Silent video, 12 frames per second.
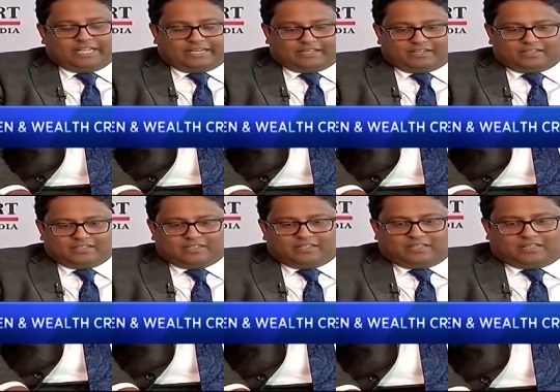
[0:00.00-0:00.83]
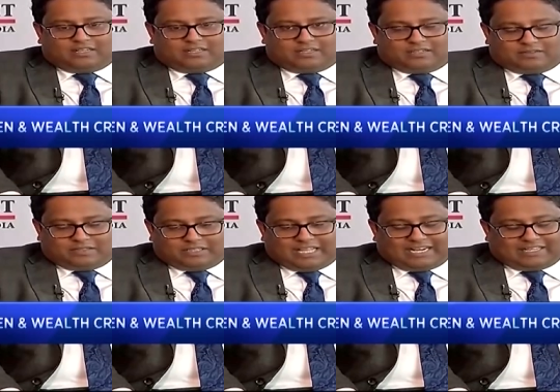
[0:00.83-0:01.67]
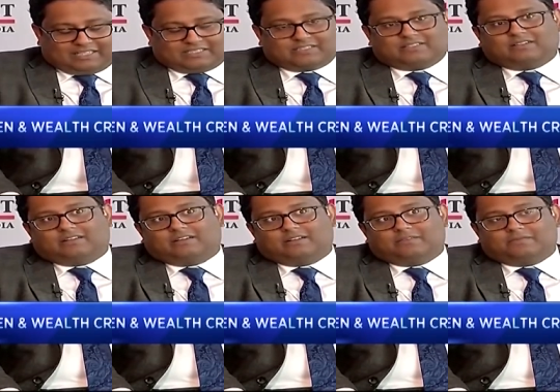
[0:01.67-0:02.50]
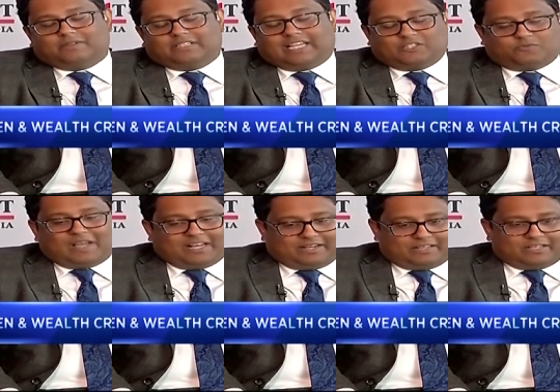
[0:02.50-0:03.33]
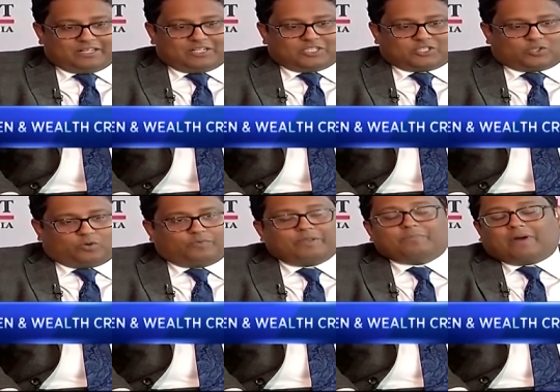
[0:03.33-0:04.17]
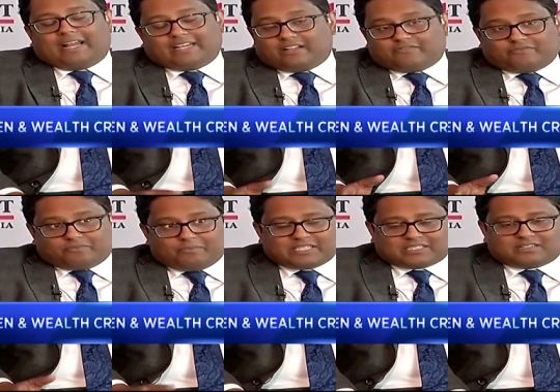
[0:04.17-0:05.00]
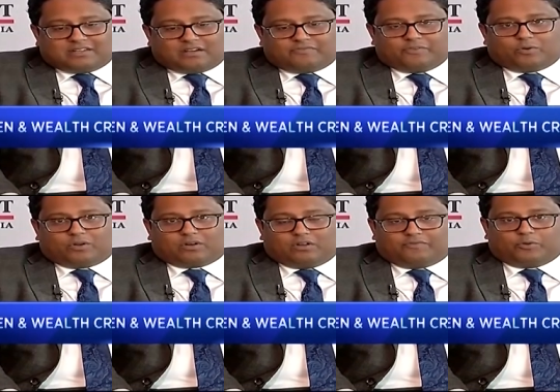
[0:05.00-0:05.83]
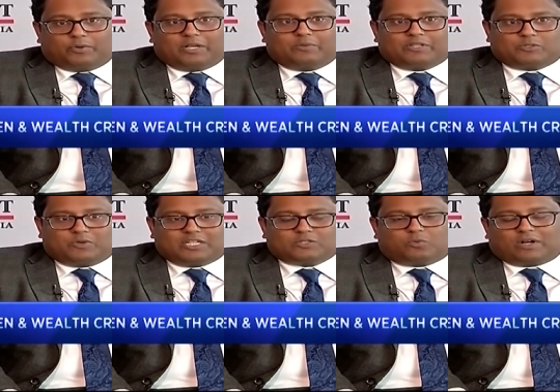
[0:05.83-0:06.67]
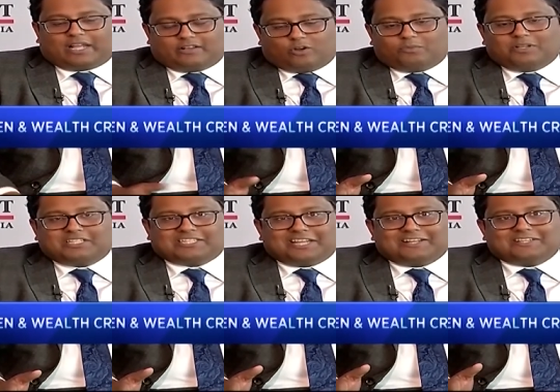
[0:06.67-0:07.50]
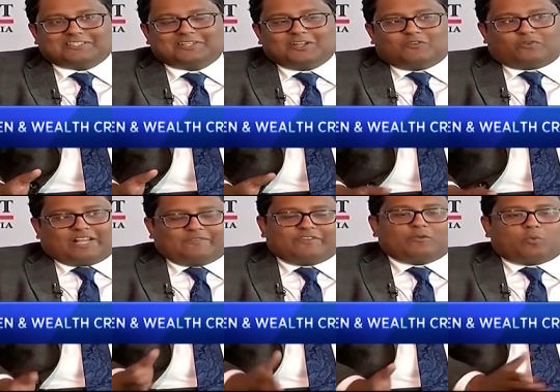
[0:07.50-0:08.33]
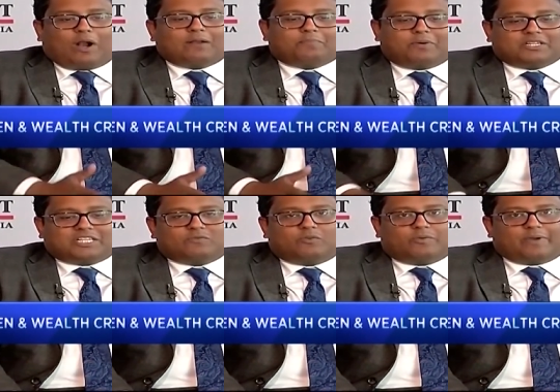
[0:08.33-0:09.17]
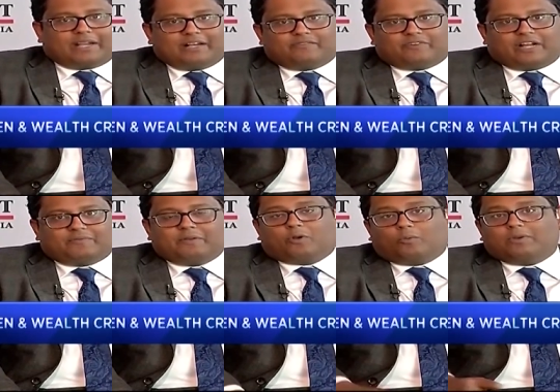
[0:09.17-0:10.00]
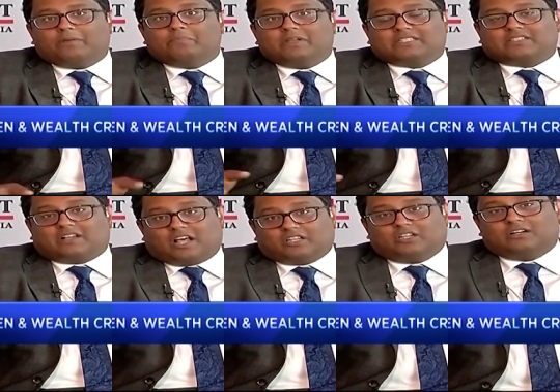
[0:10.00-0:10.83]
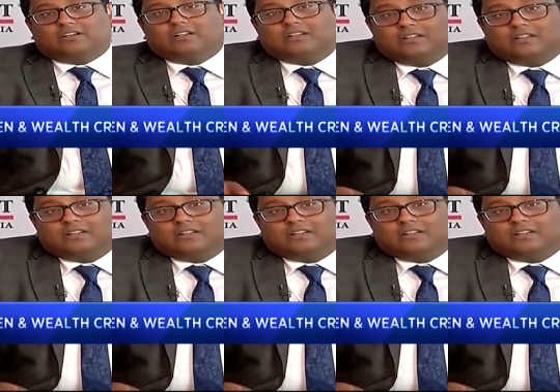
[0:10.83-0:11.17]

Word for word: data that is valid. So we might have missed a few individuals. What I normally say is, for every one person who we've identified, we probably miss another